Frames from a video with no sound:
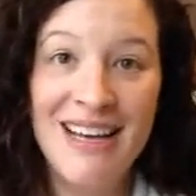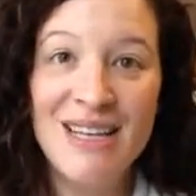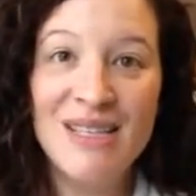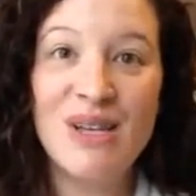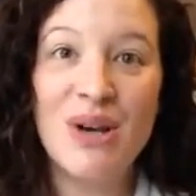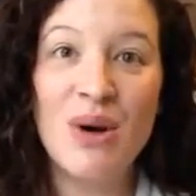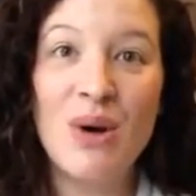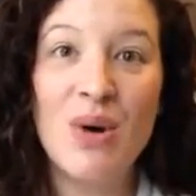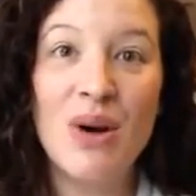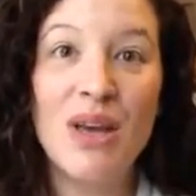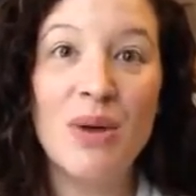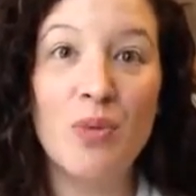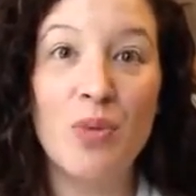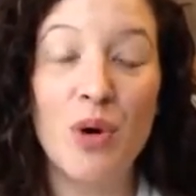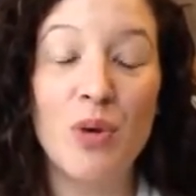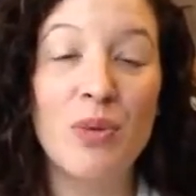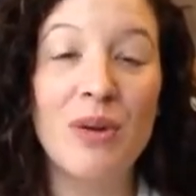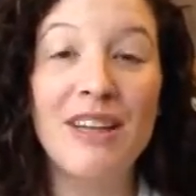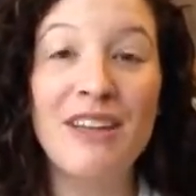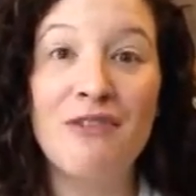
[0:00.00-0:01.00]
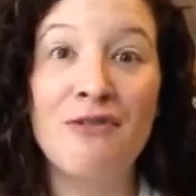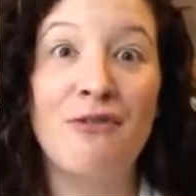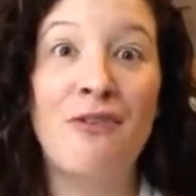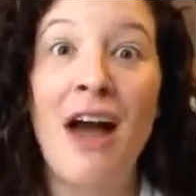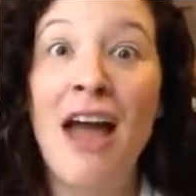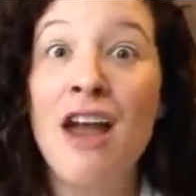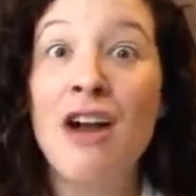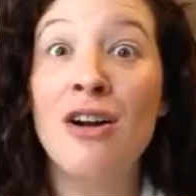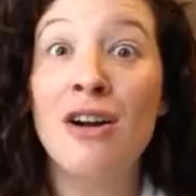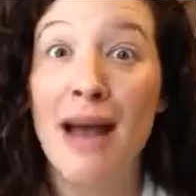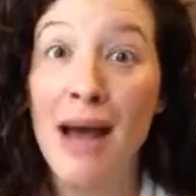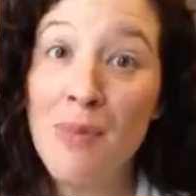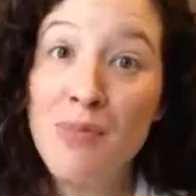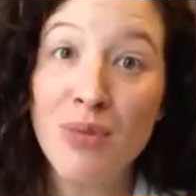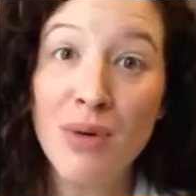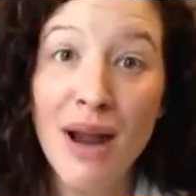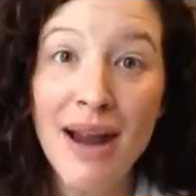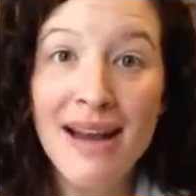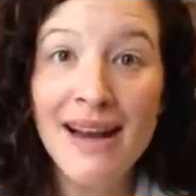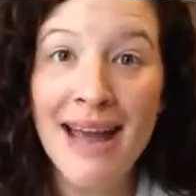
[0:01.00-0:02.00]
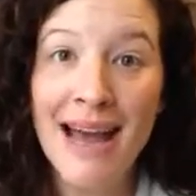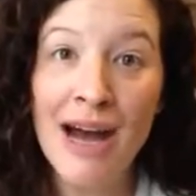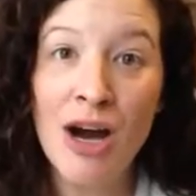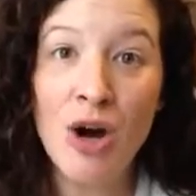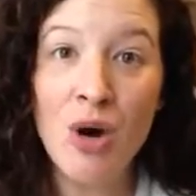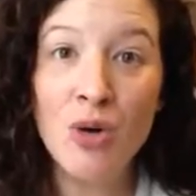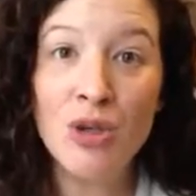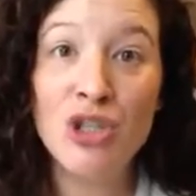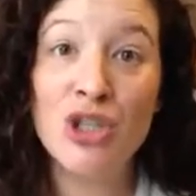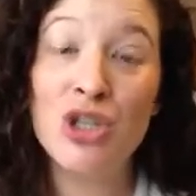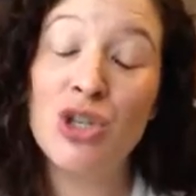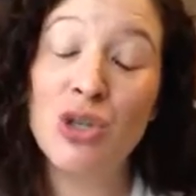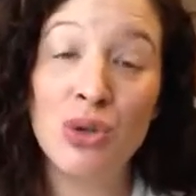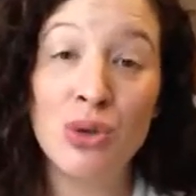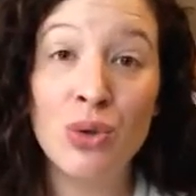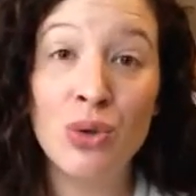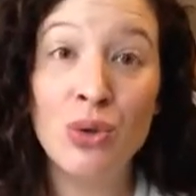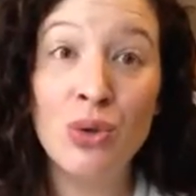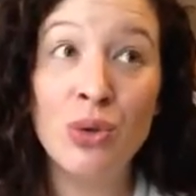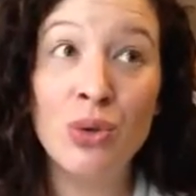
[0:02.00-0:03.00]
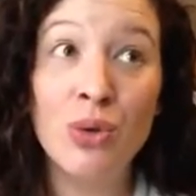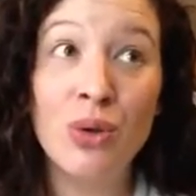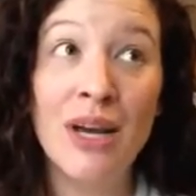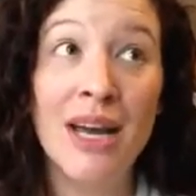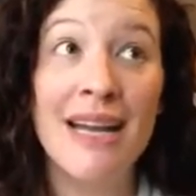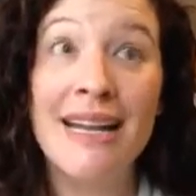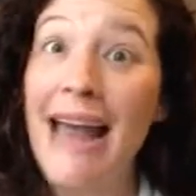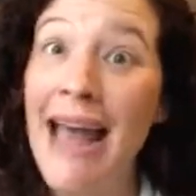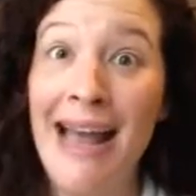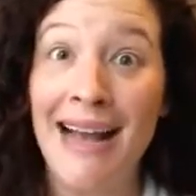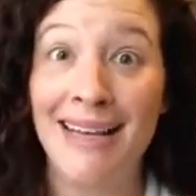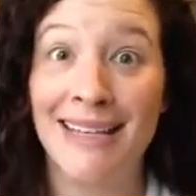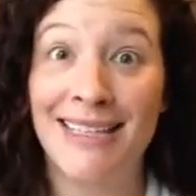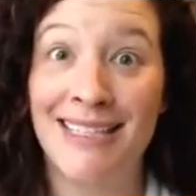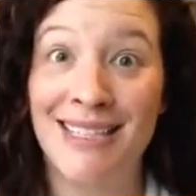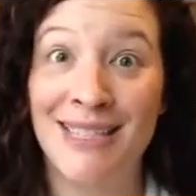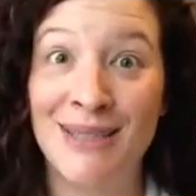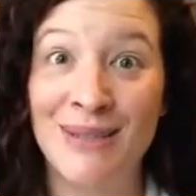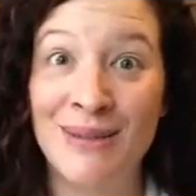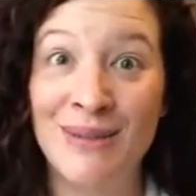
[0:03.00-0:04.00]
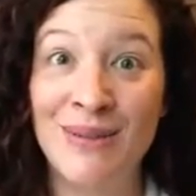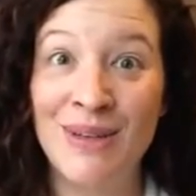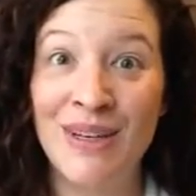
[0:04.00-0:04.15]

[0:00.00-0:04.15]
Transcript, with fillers: So we're really fired up right now to connect